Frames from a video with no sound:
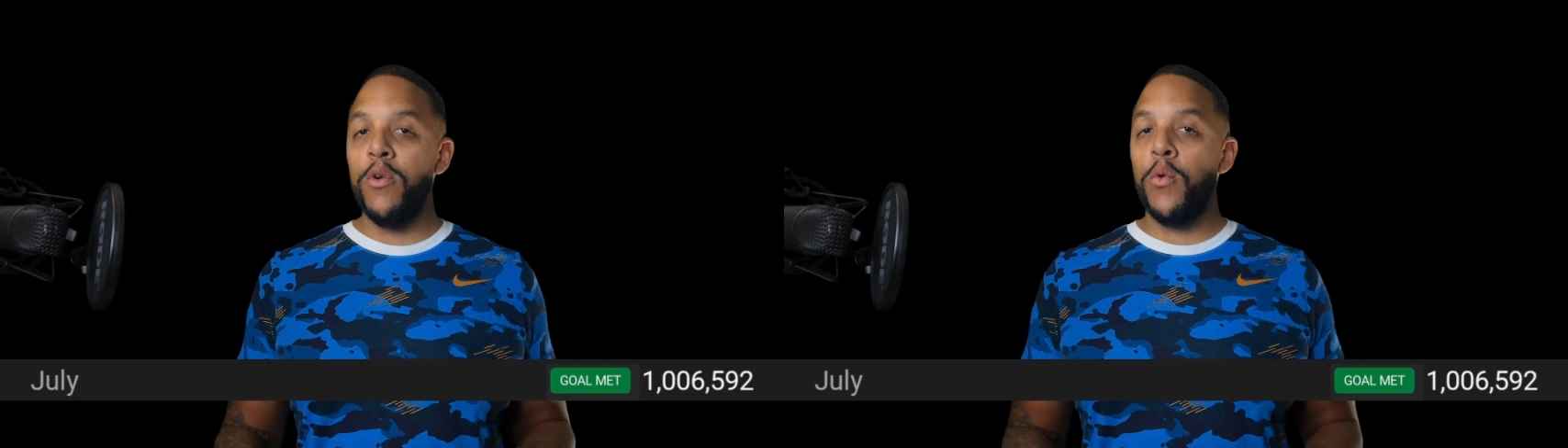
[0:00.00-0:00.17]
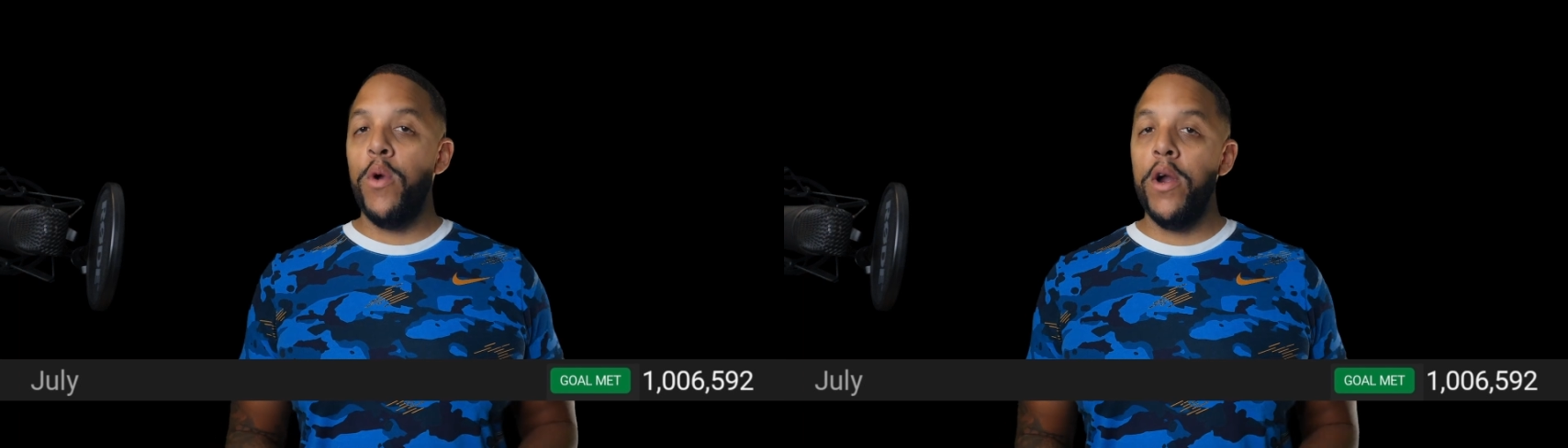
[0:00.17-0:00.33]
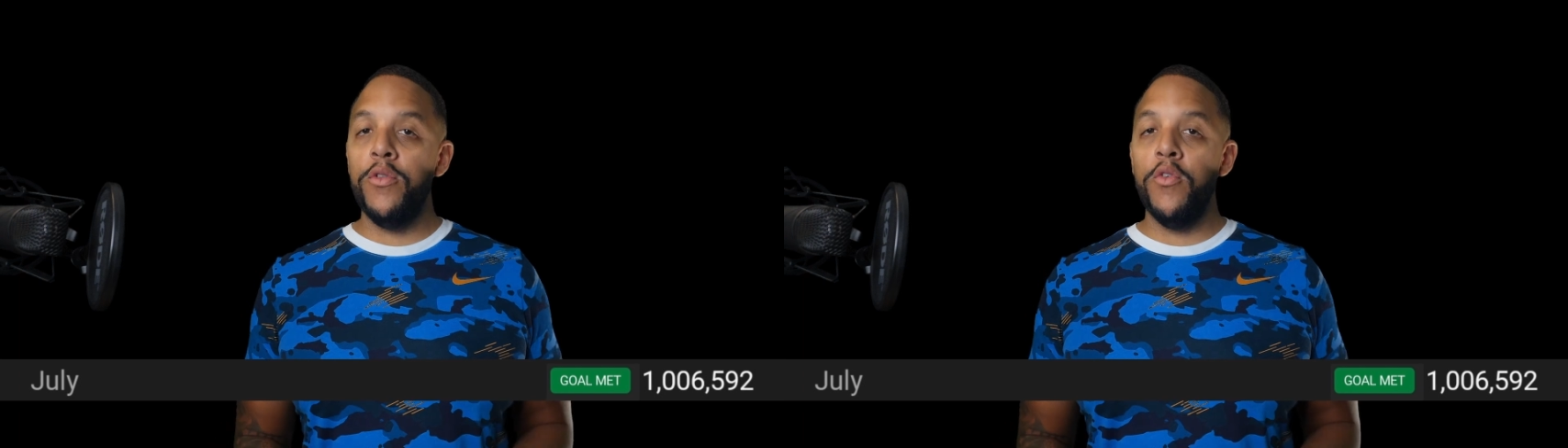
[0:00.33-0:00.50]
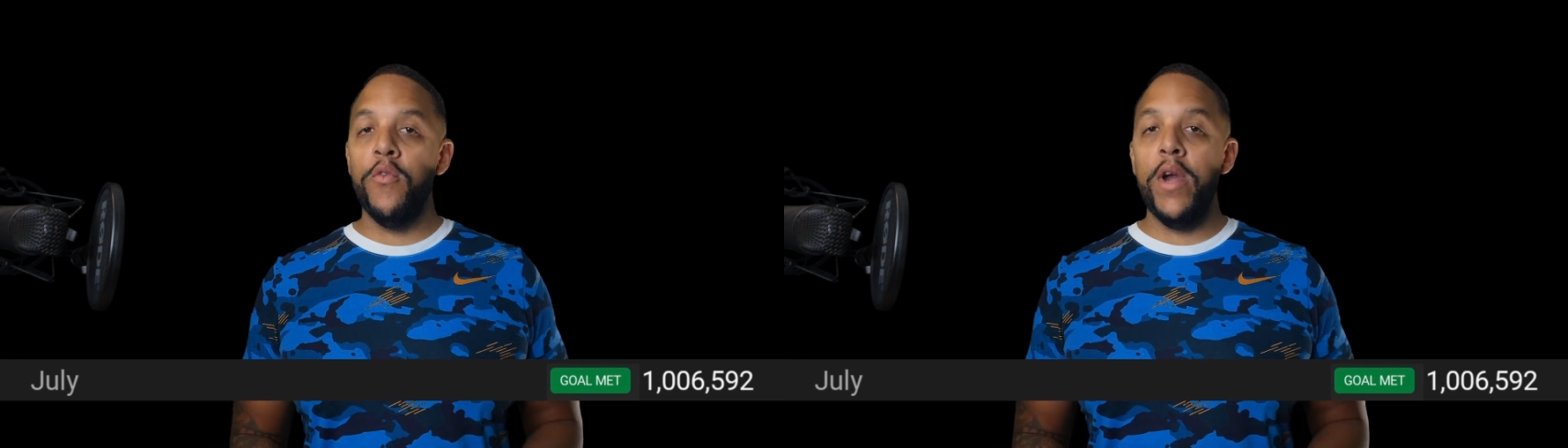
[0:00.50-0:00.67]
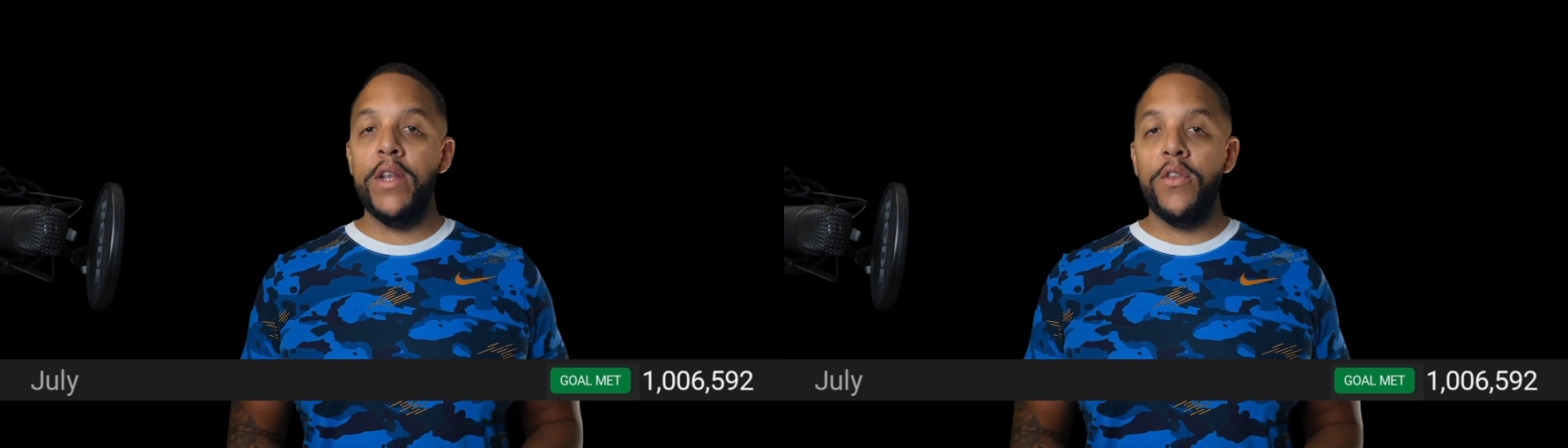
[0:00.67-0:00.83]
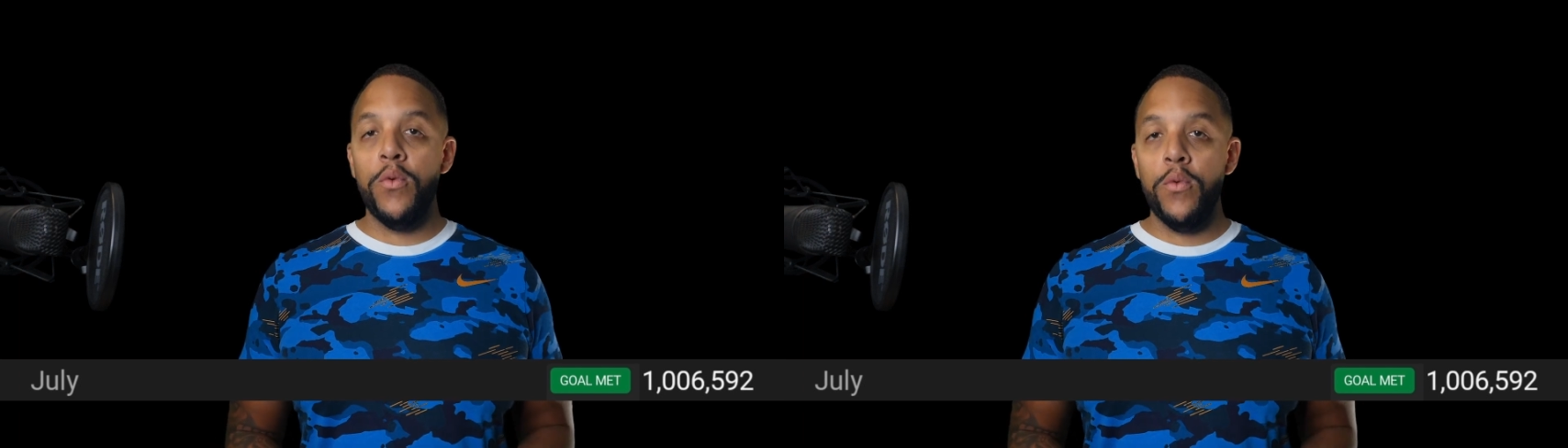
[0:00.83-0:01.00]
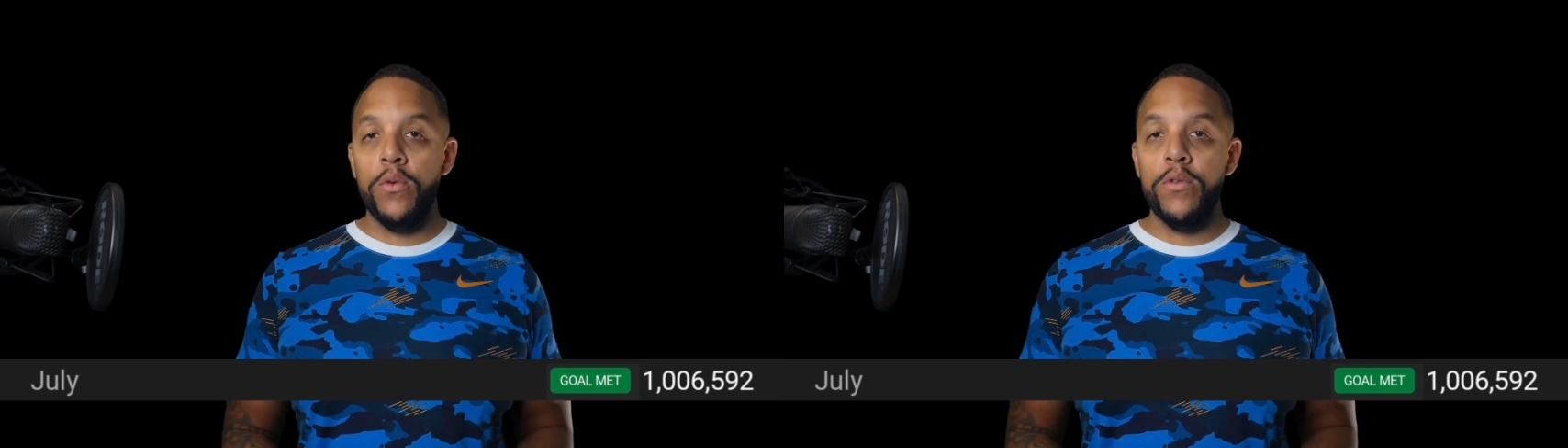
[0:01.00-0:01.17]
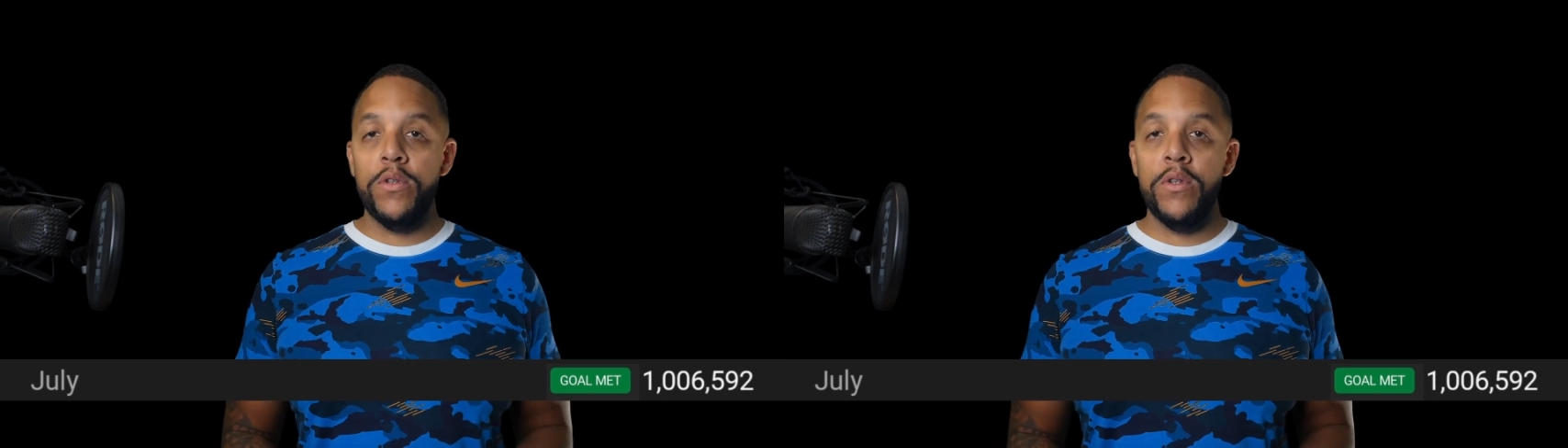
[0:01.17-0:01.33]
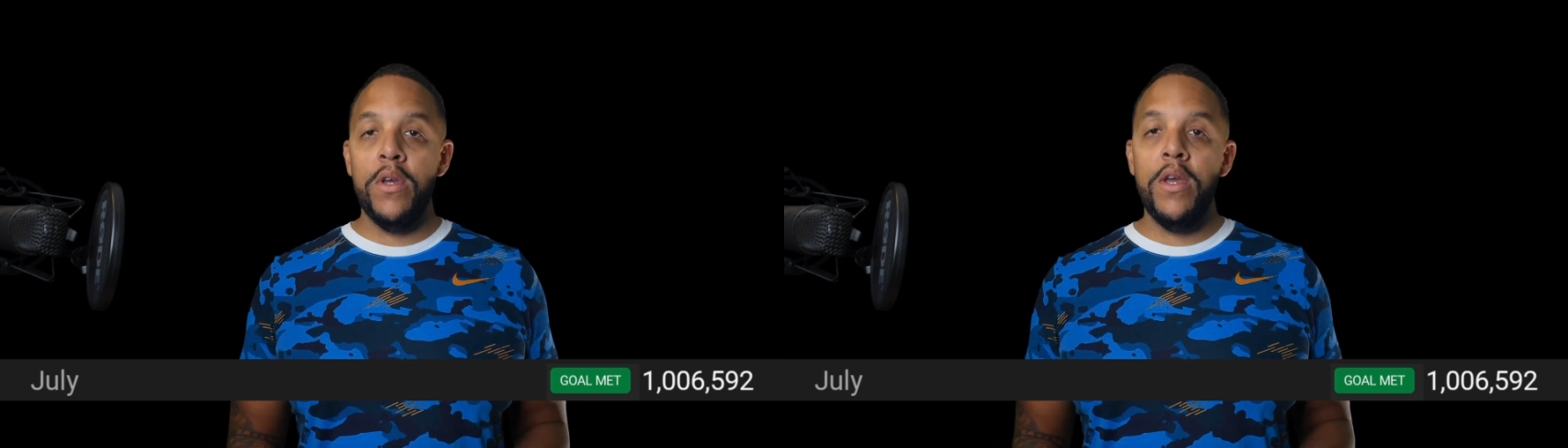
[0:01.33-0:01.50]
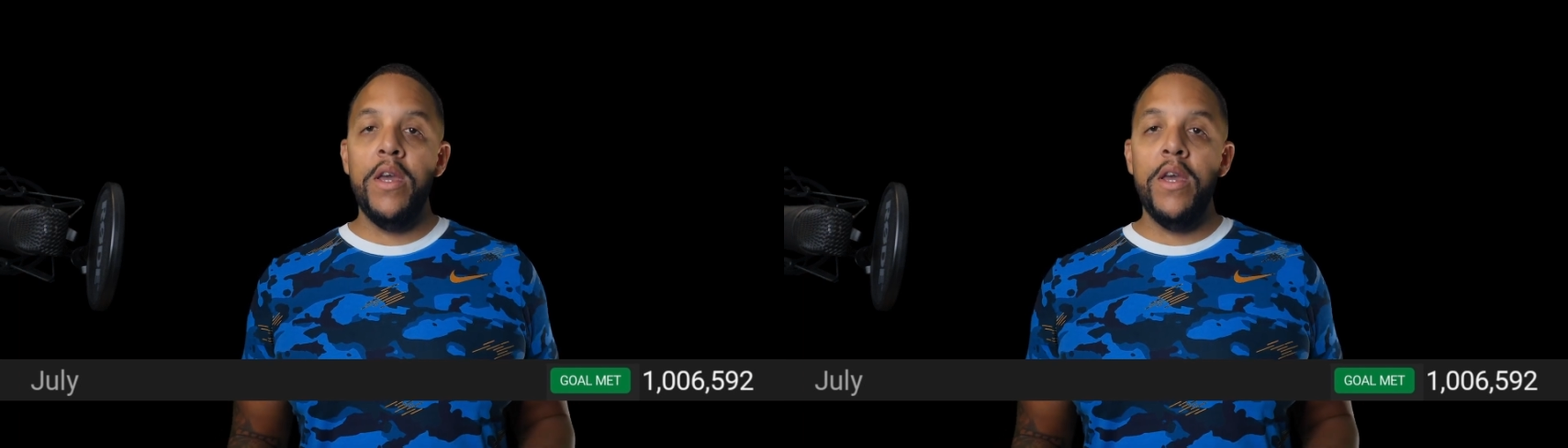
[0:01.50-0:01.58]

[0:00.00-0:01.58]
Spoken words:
required the right tools,